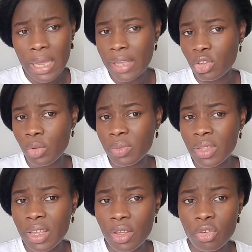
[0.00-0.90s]
and some
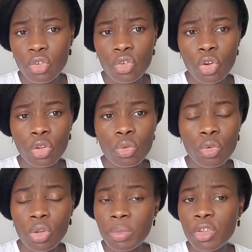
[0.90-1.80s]
things you should not do,
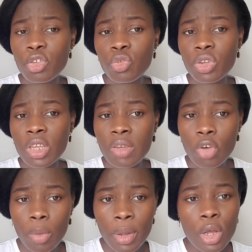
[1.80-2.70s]
some things you should give
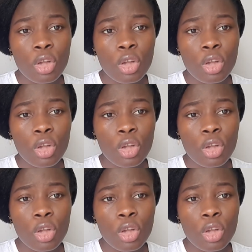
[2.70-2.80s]
up